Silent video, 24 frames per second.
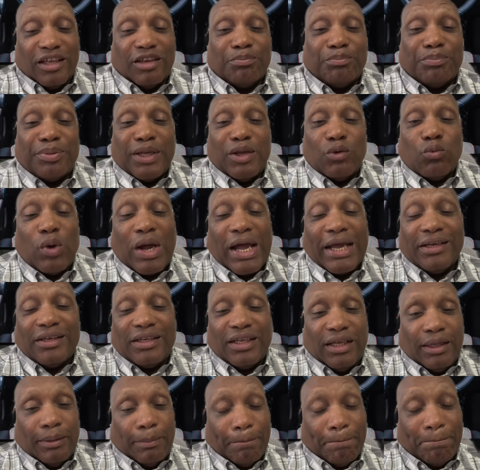it's
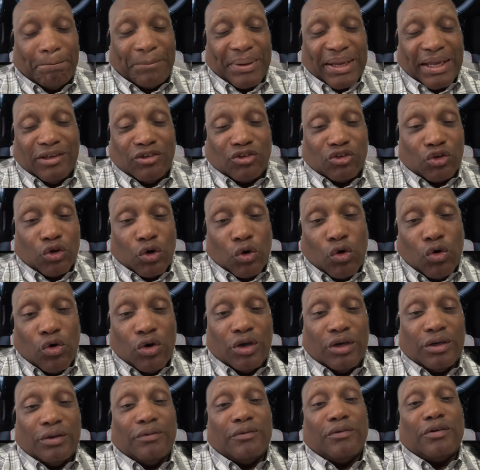BYD based
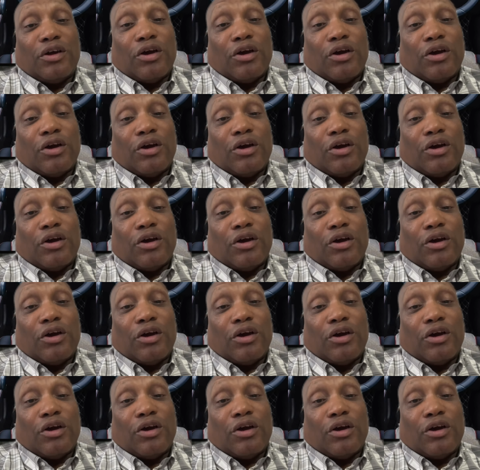on